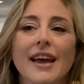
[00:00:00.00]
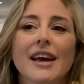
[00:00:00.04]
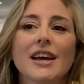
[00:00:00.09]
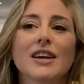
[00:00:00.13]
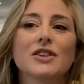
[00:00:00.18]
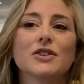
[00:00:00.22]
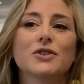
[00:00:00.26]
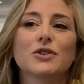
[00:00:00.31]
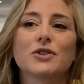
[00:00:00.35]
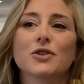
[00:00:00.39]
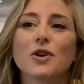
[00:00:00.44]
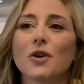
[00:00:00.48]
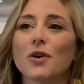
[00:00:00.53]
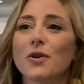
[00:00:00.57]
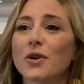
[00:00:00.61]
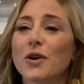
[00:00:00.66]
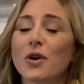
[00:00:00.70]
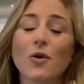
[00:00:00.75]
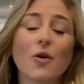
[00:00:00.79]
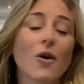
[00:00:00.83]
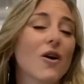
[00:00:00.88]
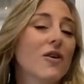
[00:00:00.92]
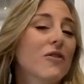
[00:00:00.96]
Don't
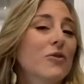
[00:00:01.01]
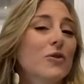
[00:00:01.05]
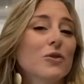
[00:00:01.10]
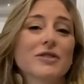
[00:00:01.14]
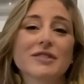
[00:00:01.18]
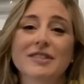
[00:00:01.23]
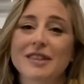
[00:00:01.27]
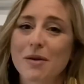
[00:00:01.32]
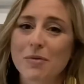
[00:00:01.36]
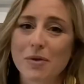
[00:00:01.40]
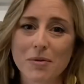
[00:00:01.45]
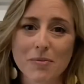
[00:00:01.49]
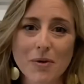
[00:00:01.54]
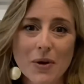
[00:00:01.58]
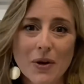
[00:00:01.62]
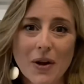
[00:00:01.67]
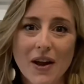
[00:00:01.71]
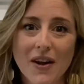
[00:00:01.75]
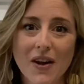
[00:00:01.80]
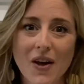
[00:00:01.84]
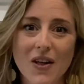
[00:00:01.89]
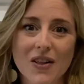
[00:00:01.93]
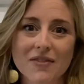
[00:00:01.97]
go all full summer mode
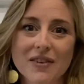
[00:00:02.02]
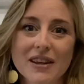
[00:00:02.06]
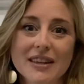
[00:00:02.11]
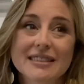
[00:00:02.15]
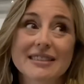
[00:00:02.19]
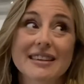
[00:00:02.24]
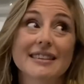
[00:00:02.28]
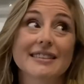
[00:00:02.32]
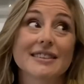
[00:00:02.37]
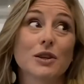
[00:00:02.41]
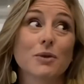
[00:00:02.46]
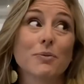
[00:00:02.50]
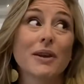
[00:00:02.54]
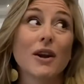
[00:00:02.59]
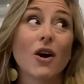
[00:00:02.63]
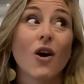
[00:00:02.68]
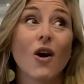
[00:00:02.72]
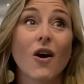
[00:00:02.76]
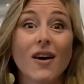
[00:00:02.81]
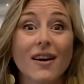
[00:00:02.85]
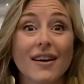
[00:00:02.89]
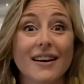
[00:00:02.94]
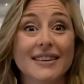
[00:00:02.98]
on all of us because it'll be
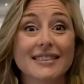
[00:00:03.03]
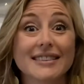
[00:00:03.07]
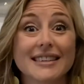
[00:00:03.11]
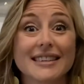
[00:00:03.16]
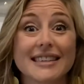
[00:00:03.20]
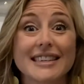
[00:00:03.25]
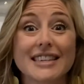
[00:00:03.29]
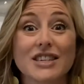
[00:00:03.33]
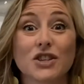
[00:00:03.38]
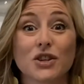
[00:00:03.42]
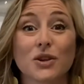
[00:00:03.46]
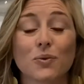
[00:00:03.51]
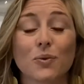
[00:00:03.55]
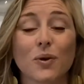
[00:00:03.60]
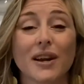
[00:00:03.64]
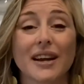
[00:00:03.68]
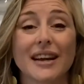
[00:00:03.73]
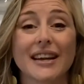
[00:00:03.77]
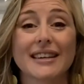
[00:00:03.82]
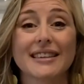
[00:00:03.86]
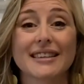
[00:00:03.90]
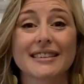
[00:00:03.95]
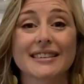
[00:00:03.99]
hard as a teacher
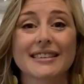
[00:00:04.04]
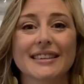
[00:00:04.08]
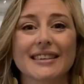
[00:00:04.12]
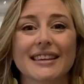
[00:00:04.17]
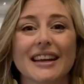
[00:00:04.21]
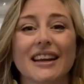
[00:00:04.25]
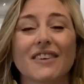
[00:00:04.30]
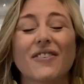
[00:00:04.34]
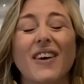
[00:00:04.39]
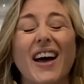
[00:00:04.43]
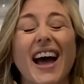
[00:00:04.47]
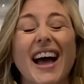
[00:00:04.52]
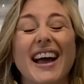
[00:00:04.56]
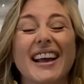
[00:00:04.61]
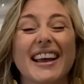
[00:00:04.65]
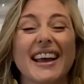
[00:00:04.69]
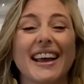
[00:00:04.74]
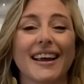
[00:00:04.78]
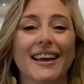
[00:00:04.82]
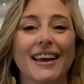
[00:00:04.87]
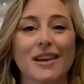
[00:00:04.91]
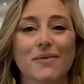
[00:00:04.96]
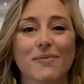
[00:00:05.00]
working distant if I
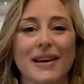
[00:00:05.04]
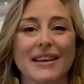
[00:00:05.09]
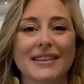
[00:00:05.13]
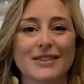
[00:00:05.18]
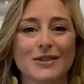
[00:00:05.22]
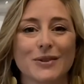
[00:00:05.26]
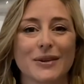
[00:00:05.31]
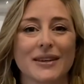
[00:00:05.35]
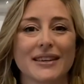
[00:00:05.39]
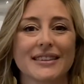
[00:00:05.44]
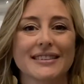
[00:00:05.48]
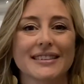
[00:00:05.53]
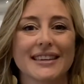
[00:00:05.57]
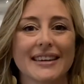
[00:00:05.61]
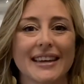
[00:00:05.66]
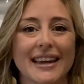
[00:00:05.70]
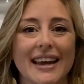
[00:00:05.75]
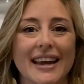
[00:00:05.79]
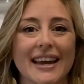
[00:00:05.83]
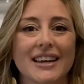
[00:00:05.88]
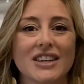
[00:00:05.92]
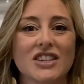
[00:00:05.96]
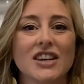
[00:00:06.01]
can't get my students
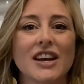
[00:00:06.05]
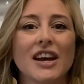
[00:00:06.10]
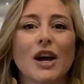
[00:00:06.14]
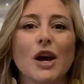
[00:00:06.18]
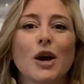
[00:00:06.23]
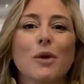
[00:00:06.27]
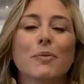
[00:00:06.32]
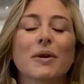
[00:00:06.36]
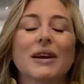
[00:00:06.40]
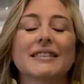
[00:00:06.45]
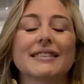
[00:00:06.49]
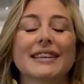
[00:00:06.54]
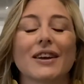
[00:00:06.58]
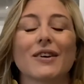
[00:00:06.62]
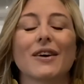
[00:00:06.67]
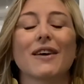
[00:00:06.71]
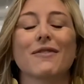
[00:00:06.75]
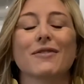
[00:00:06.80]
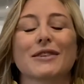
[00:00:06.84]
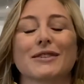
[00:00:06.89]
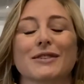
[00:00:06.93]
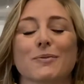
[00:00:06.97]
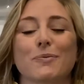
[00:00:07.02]
engaged because they don't
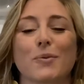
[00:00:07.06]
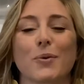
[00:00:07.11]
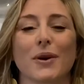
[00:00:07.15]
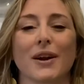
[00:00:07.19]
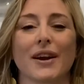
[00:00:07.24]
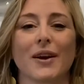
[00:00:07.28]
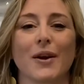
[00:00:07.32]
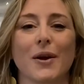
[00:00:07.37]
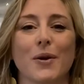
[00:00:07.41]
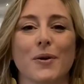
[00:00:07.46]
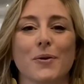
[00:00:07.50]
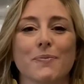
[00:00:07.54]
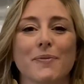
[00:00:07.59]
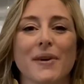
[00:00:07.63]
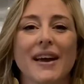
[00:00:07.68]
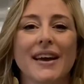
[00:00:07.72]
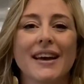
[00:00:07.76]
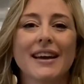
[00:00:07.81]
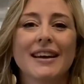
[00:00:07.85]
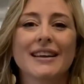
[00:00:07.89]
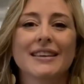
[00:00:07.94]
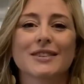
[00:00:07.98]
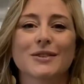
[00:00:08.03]
have the support at home.
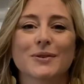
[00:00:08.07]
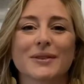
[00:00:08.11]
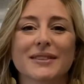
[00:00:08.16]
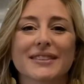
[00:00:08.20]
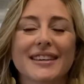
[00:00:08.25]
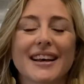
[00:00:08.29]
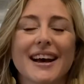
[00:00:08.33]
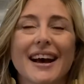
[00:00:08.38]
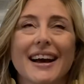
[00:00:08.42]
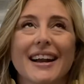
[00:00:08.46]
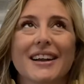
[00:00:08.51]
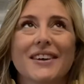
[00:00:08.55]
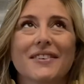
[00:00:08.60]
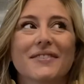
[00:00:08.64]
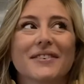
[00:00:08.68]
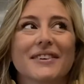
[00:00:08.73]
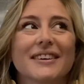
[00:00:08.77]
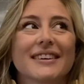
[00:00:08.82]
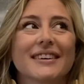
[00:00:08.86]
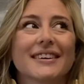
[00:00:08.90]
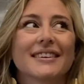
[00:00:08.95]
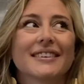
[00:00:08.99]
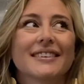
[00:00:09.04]
So it's kind of
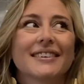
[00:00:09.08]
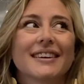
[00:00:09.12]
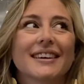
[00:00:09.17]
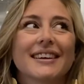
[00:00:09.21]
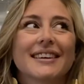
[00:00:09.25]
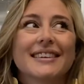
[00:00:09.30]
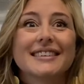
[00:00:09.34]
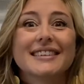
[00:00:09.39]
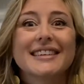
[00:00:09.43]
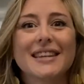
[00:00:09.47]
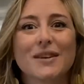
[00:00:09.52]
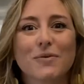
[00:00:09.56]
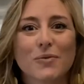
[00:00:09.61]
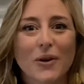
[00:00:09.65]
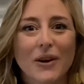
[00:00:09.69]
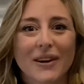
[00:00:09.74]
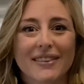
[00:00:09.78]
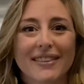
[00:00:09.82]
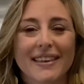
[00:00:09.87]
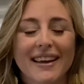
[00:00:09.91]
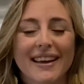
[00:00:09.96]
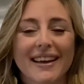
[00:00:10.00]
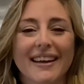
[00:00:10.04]
a
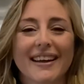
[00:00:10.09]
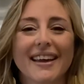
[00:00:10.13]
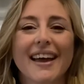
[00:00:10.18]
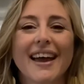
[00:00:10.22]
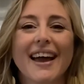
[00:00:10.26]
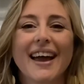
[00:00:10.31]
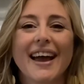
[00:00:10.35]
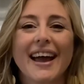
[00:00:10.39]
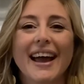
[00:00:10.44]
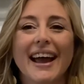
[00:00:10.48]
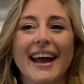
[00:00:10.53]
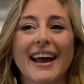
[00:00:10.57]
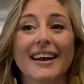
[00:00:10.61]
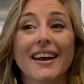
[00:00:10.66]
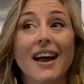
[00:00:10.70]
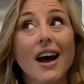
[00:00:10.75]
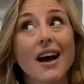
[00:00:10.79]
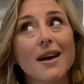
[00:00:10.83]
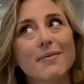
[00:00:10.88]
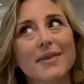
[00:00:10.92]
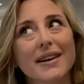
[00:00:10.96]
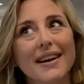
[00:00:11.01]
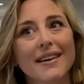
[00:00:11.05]
teamwork thing. And
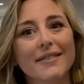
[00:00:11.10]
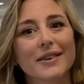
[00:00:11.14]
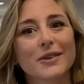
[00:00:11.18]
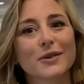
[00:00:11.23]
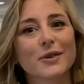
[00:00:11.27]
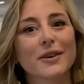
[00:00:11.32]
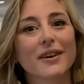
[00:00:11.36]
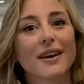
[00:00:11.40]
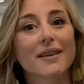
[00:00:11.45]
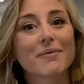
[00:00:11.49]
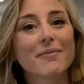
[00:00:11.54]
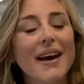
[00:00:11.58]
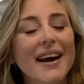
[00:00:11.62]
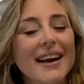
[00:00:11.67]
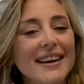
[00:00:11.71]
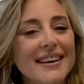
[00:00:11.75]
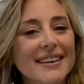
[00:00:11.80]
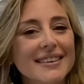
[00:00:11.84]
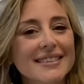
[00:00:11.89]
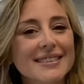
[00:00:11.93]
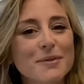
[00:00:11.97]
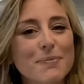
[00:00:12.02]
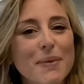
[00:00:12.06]
I'm gonna have to do it on my
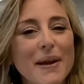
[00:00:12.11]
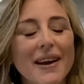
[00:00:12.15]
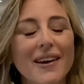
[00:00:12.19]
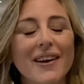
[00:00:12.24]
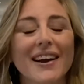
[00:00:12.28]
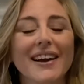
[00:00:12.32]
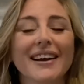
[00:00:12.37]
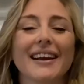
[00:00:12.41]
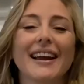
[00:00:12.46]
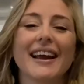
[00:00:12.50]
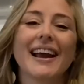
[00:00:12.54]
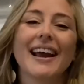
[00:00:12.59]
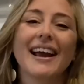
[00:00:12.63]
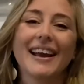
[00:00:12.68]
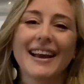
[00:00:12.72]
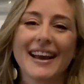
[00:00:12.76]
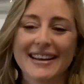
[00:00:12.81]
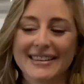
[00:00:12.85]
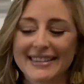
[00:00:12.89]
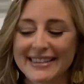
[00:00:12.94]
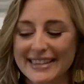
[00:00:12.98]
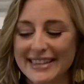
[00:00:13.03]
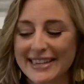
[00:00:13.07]
end as a parent and
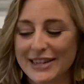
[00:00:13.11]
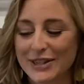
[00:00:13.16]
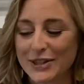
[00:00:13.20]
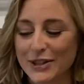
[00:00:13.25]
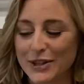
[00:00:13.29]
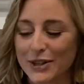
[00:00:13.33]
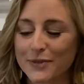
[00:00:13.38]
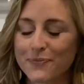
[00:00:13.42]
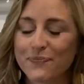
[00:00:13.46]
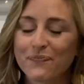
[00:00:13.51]
as a teacher.